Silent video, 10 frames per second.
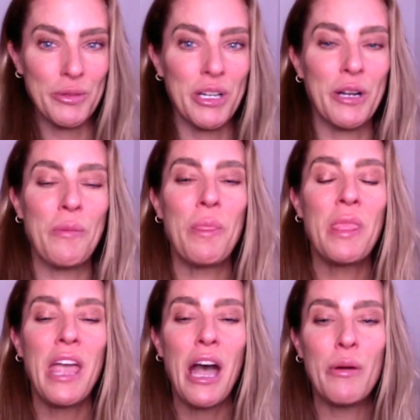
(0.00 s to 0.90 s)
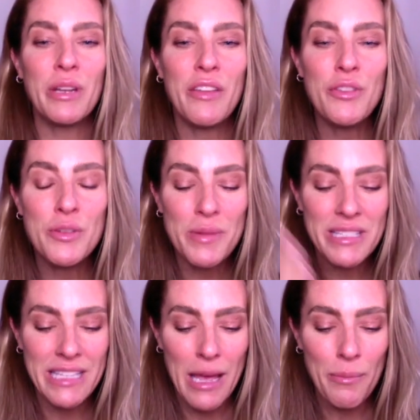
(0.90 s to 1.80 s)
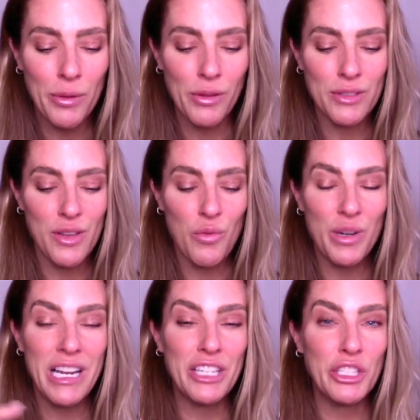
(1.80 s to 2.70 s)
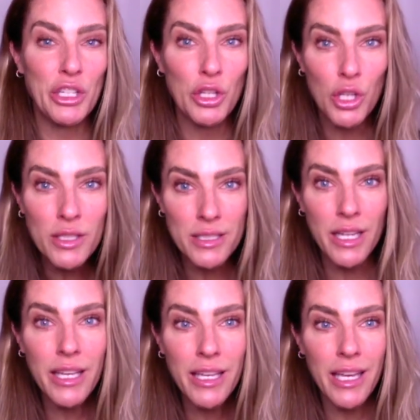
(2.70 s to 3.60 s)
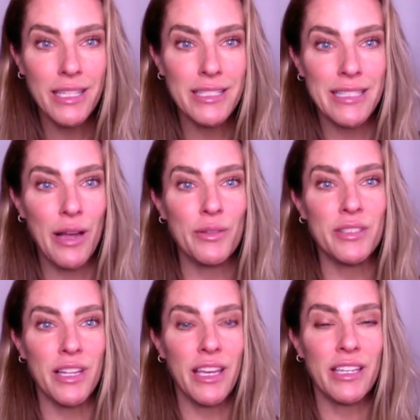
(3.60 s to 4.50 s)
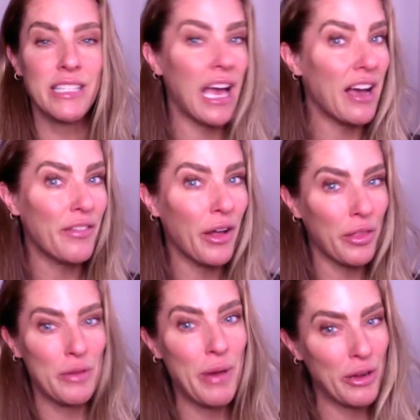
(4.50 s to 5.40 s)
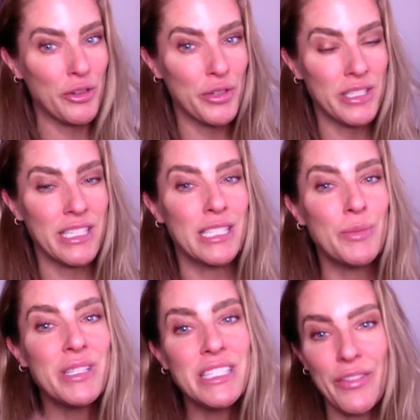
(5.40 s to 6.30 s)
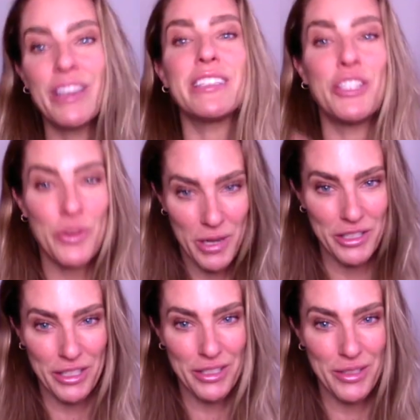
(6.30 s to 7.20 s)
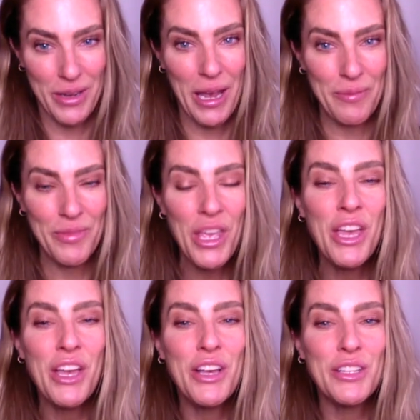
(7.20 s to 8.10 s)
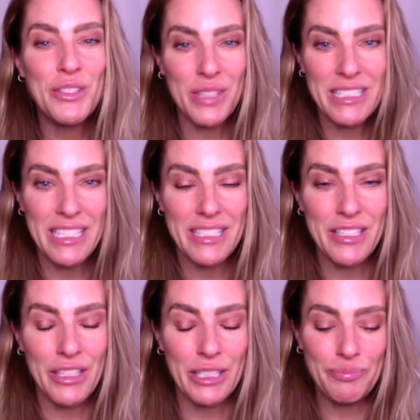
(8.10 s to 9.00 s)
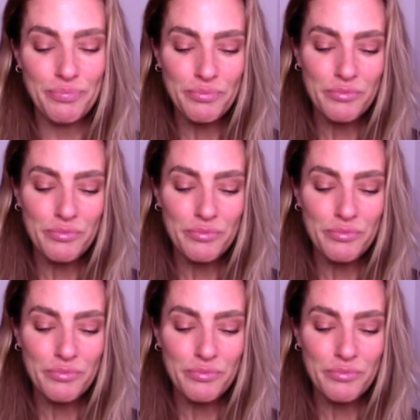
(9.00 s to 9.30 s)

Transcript: work. I want to give you some examples of what it actually looks like and sounds like to have healthy boundaries in specific situations, okay? So let's get started.